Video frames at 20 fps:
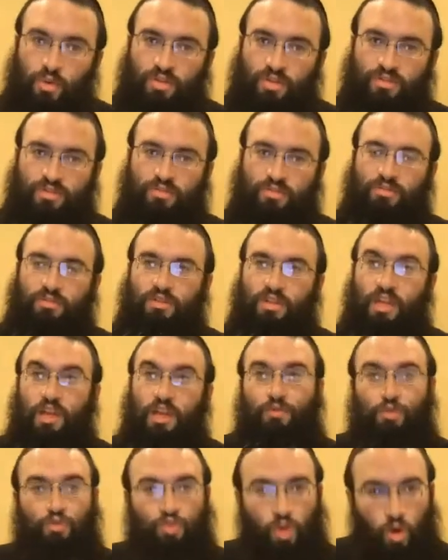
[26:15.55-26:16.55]
If you want
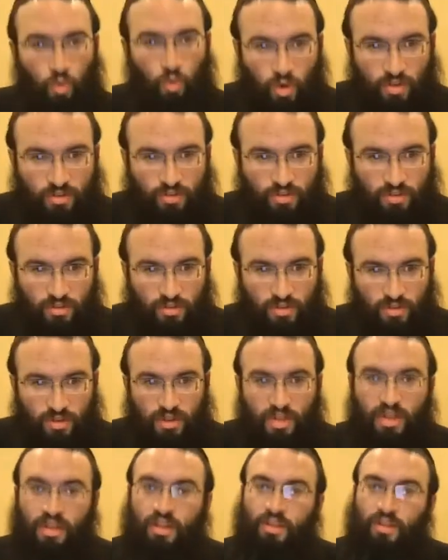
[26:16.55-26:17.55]
If you don't want
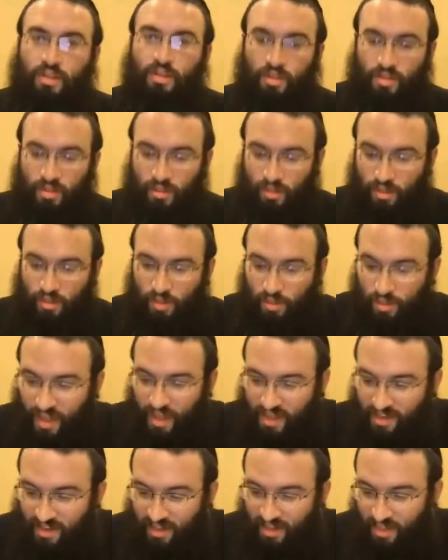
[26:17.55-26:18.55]
to,
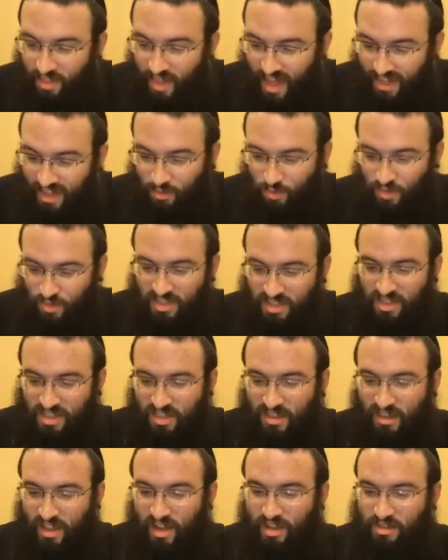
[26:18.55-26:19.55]
then that's where
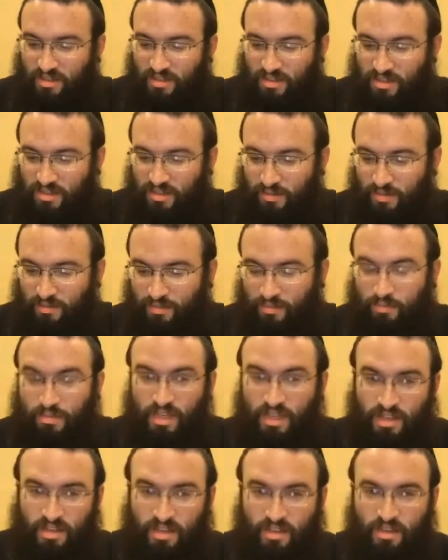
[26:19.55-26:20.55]
sin lies.
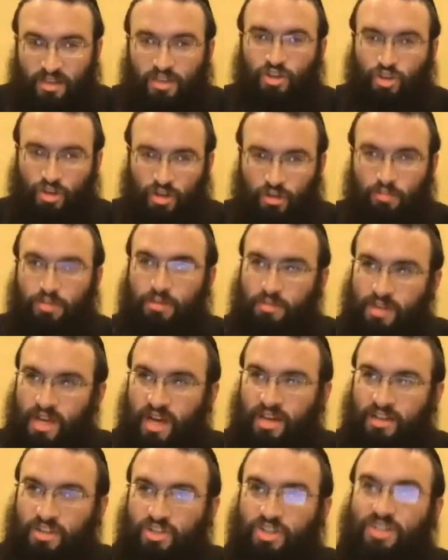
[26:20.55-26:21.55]
Meaning, you're going to be
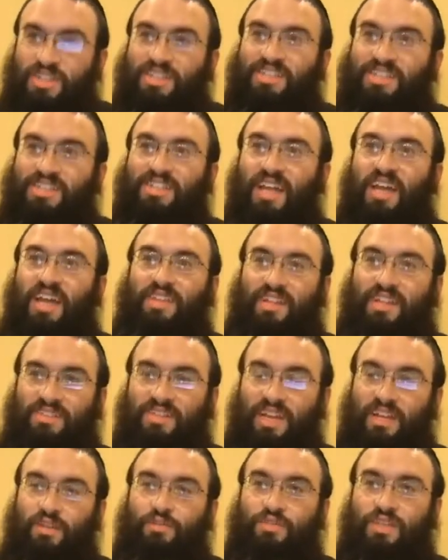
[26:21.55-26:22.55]
miyayish, you're going to stay in
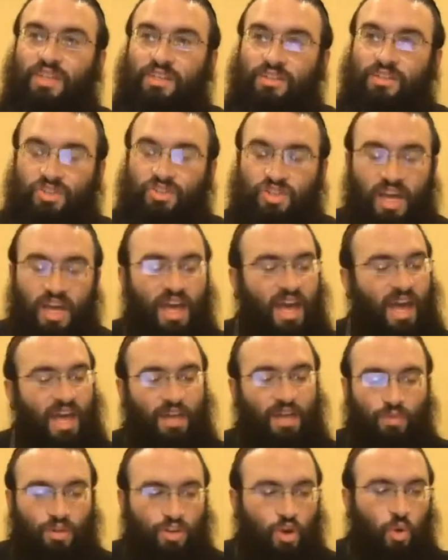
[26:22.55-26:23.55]
that state of yish,
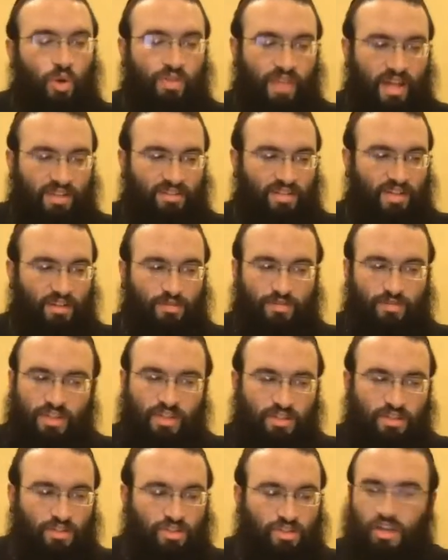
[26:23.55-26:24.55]
and we know in that state of
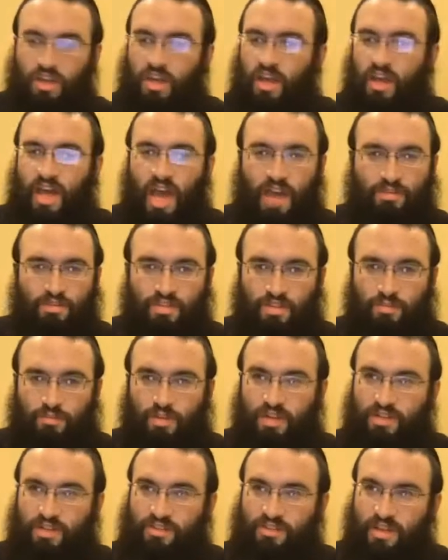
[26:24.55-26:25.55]
yish,
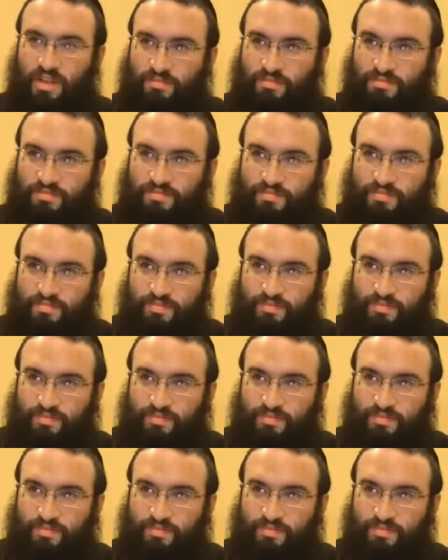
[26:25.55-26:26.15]
everything breaks down.